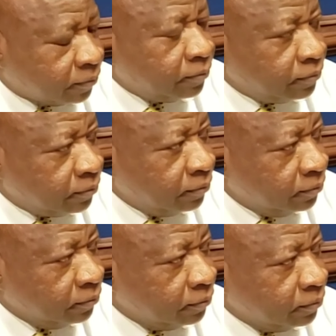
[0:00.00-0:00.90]

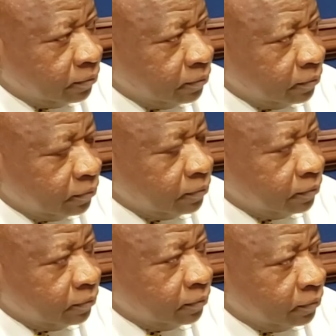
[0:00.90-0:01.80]

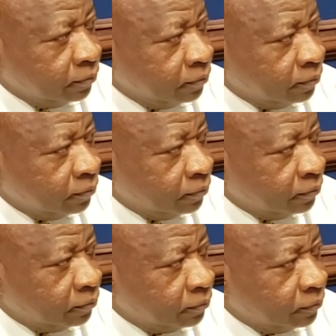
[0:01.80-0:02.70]

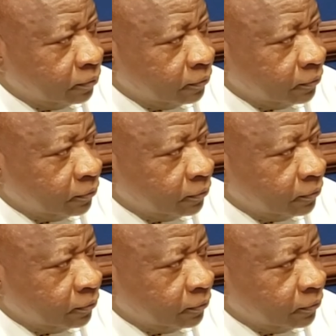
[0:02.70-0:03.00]
[no speech]